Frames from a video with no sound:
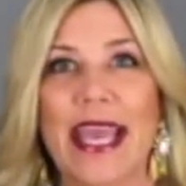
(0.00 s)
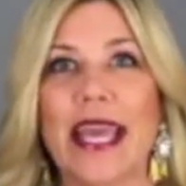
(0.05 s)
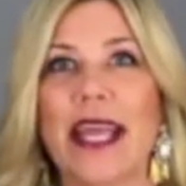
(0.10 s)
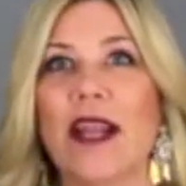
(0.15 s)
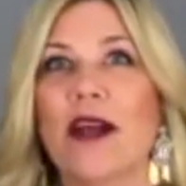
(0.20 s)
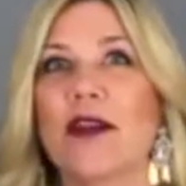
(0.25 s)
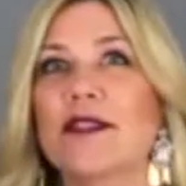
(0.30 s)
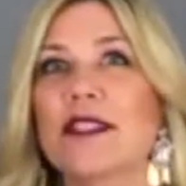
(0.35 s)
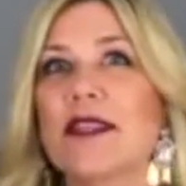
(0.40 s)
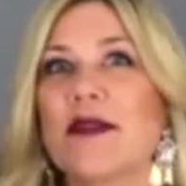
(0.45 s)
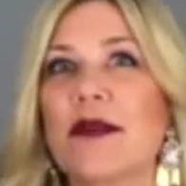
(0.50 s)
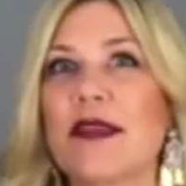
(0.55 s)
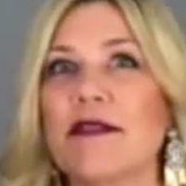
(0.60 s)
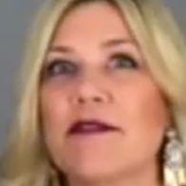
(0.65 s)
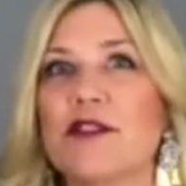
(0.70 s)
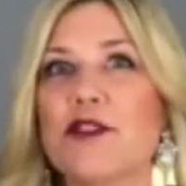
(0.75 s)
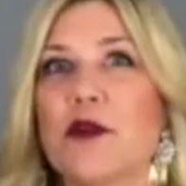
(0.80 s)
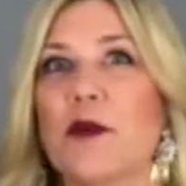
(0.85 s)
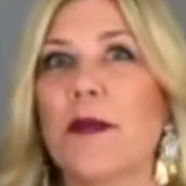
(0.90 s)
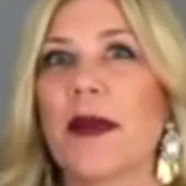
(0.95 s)
It also
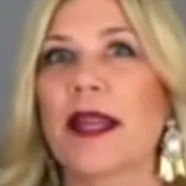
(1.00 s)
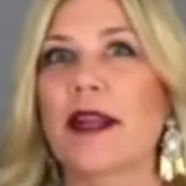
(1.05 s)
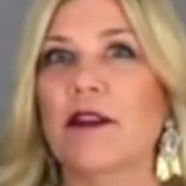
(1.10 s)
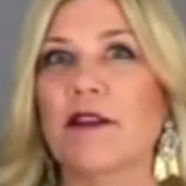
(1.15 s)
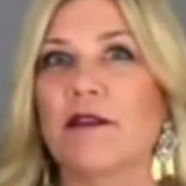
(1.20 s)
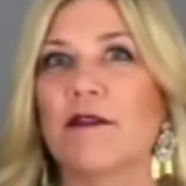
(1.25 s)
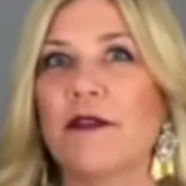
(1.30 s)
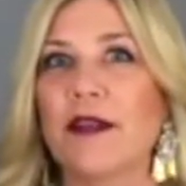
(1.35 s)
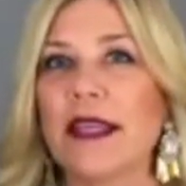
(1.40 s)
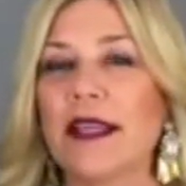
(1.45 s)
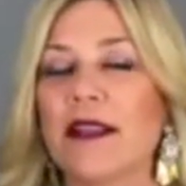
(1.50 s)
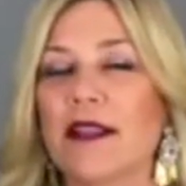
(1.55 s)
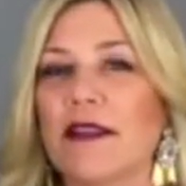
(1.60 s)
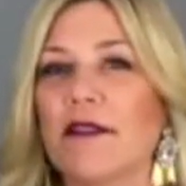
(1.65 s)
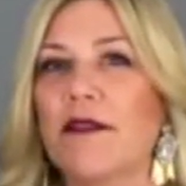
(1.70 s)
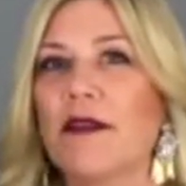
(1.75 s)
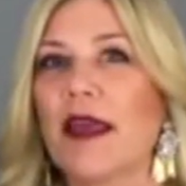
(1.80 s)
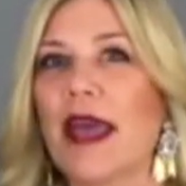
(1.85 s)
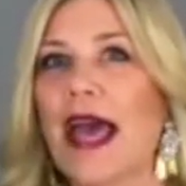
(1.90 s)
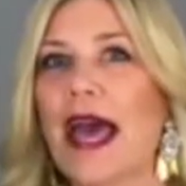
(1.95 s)
gives you a better feel
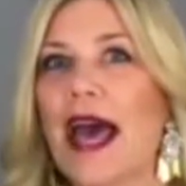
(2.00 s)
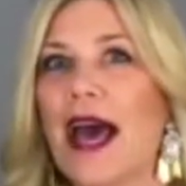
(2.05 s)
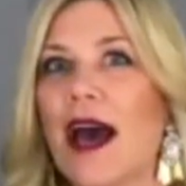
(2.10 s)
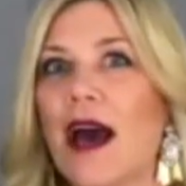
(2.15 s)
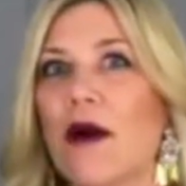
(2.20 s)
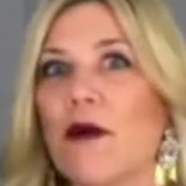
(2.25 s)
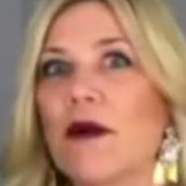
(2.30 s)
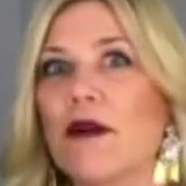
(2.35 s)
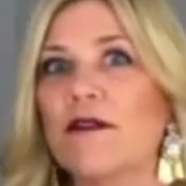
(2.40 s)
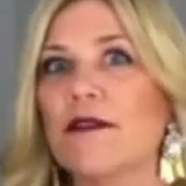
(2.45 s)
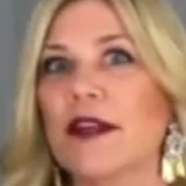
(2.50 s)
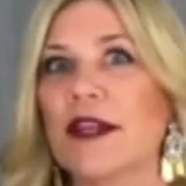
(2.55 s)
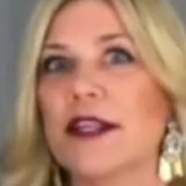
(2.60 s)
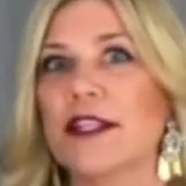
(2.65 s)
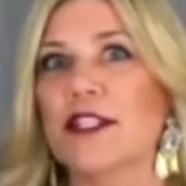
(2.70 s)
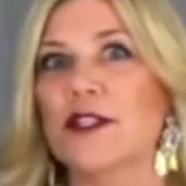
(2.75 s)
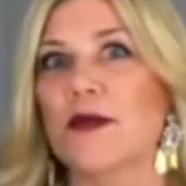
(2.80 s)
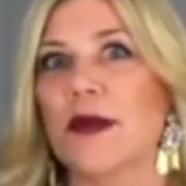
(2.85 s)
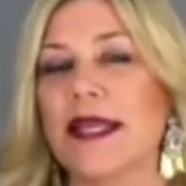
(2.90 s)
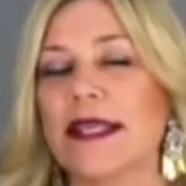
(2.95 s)
of how are
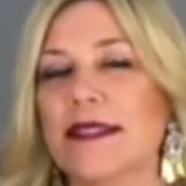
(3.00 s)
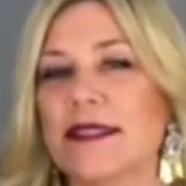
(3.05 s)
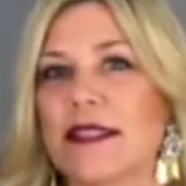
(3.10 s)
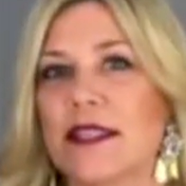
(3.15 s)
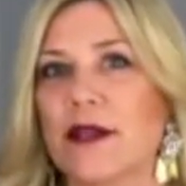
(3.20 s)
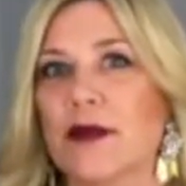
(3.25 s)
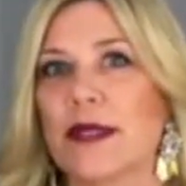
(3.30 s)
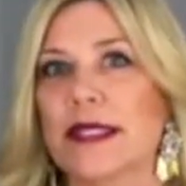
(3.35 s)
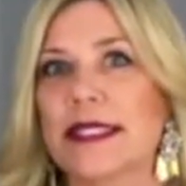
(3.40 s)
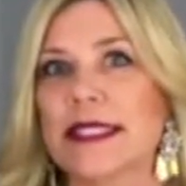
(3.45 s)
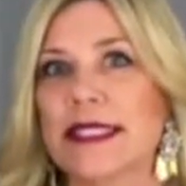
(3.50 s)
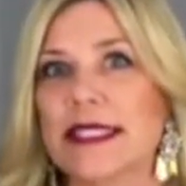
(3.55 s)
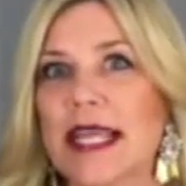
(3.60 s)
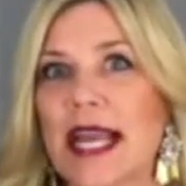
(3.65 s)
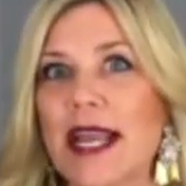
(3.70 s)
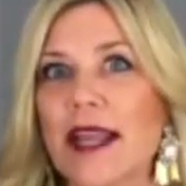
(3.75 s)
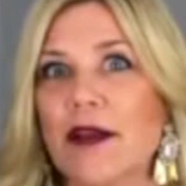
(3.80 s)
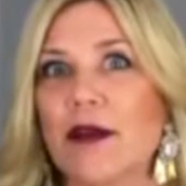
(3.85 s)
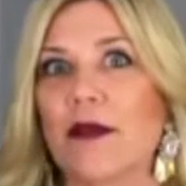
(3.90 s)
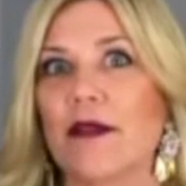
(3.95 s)
various ways that you can
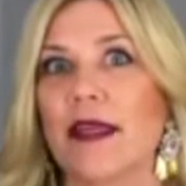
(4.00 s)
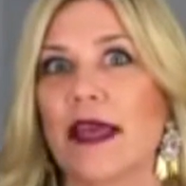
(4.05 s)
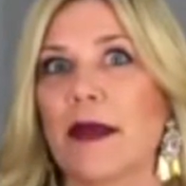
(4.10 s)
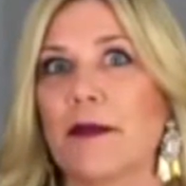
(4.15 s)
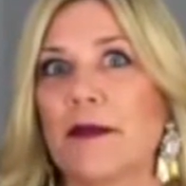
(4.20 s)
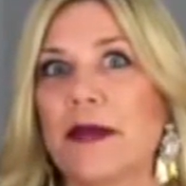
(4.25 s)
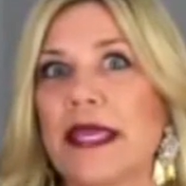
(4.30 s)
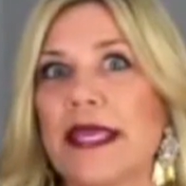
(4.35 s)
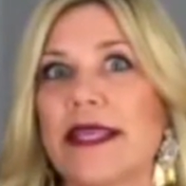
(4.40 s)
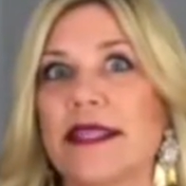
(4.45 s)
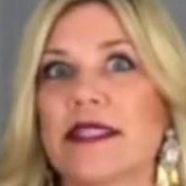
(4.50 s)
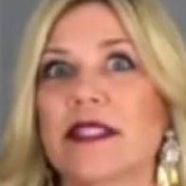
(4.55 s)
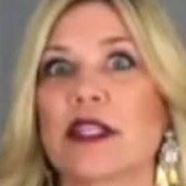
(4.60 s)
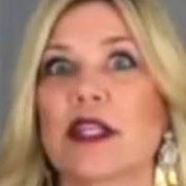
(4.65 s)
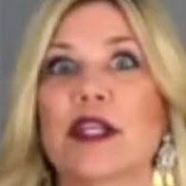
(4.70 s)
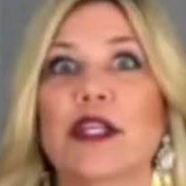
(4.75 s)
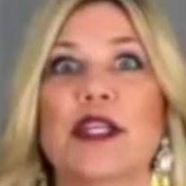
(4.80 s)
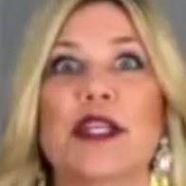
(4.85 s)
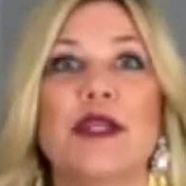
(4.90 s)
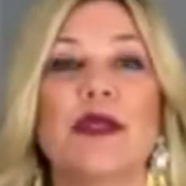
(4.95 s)
style that piece
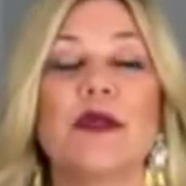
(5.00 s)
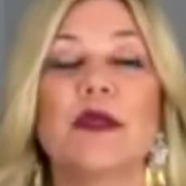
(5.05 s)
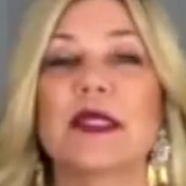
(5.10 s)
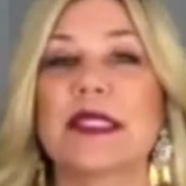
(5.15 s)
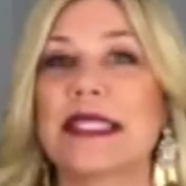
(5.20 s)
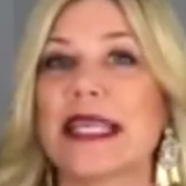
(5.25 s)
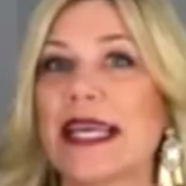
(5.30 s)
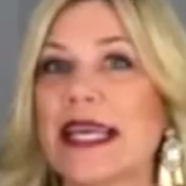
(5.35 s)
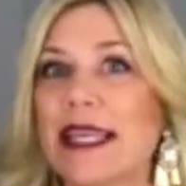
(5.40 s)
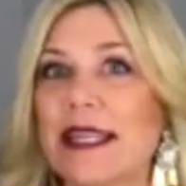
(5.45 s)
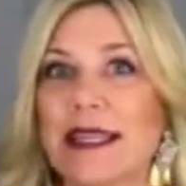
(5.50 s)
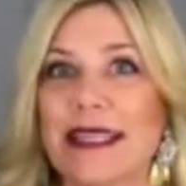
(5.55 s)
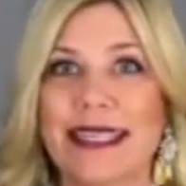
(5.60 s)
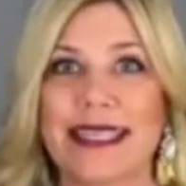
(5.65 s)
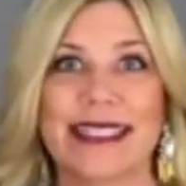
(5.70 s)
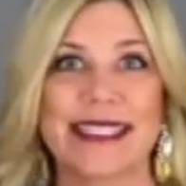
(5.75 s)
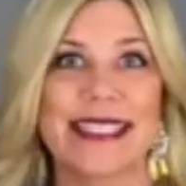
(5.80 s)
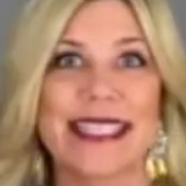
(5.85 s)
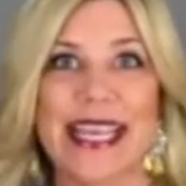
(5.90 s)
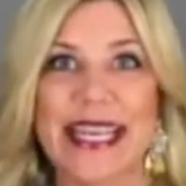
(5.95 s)
or use it
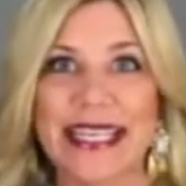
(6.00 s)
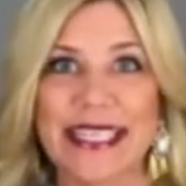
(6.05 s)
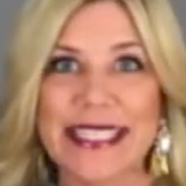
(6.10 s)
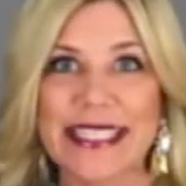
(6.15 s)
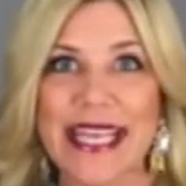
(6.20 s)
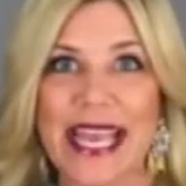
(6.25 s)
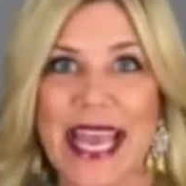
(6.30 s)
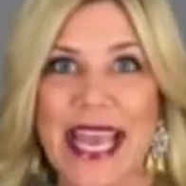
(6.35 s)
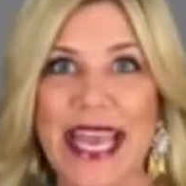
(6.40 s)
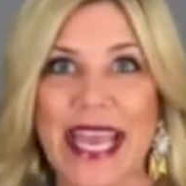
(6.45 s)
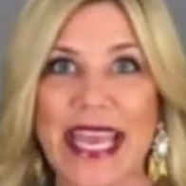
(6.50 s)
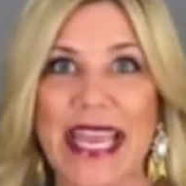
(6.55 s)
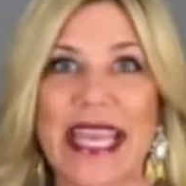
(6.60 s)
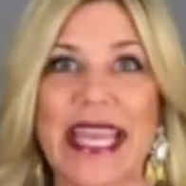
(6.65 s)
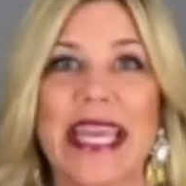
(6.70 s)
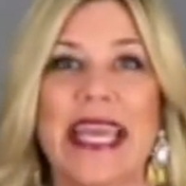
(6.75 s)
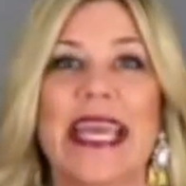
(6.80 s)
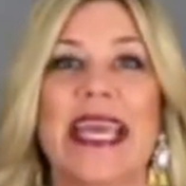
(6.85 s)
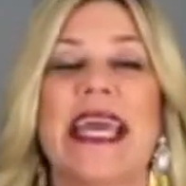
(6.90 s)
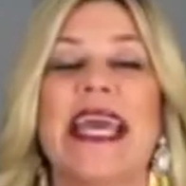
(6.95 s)
day to
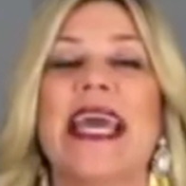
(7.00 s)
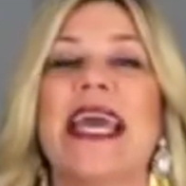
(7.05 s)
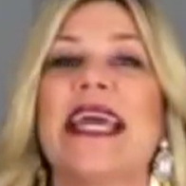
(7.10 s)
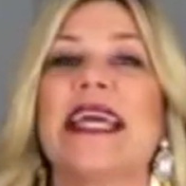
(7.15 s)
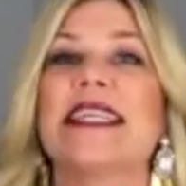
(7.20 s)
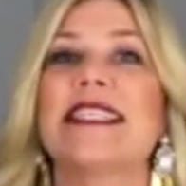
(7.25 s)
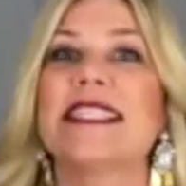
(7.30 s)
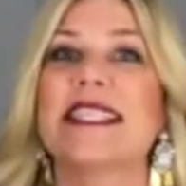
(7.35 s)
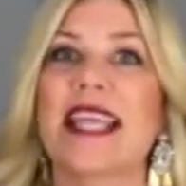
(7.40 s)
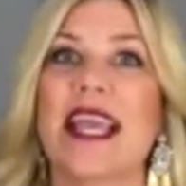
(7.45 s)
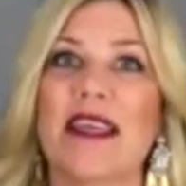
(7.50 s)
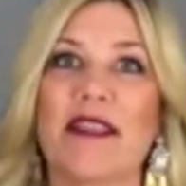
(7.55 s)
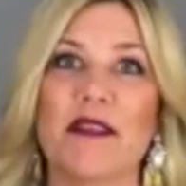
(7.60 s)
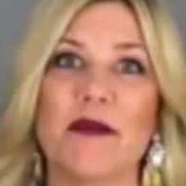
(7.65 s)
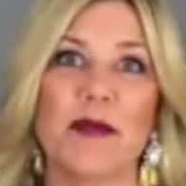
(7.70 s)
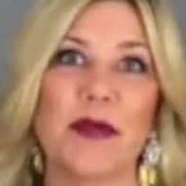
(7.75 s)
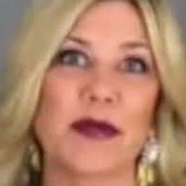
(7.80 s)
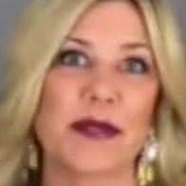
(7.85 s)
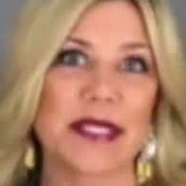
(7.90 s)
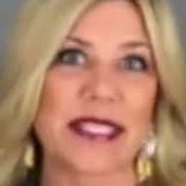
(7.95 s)
day to get
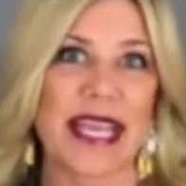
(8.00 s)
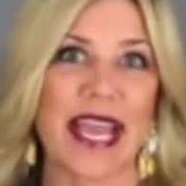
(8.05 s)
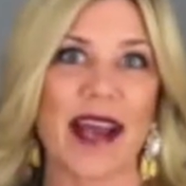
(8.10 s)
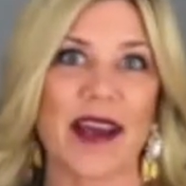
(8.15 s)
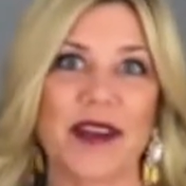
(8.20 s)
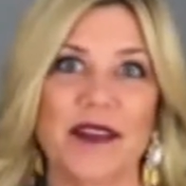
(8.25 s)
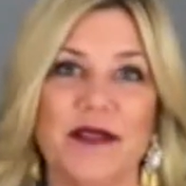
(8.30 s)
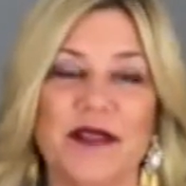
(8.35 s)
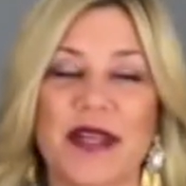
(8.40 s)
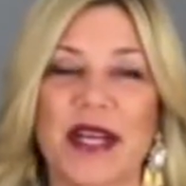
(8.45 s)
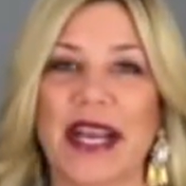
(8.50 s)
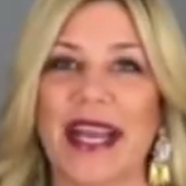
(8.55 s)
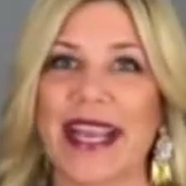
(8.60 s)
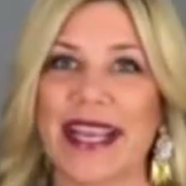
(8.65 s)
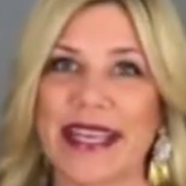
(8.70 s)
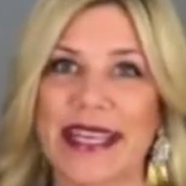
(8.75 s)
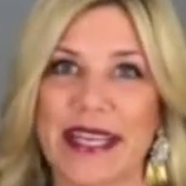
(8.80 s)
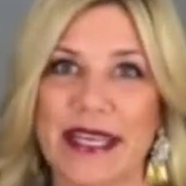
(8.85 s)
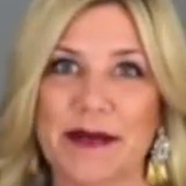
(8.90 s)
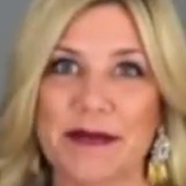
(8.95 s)
the most out of your
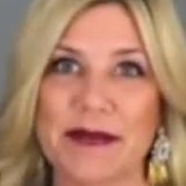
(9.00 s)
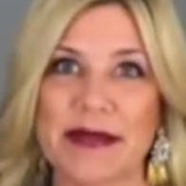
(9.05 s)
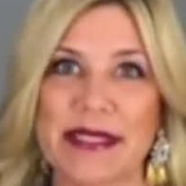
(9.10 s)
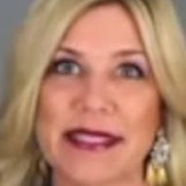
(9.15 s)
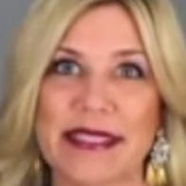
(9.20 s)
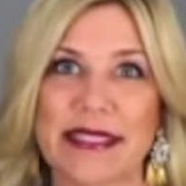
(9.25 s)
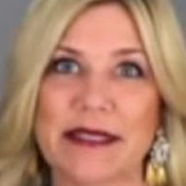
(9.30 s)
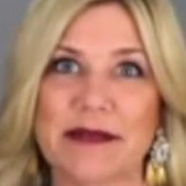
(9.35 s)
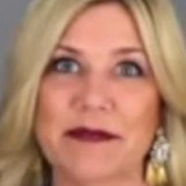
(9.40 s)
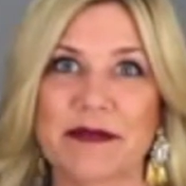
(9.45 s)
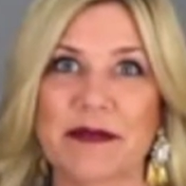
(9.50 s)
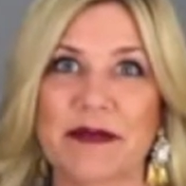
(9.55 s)
items.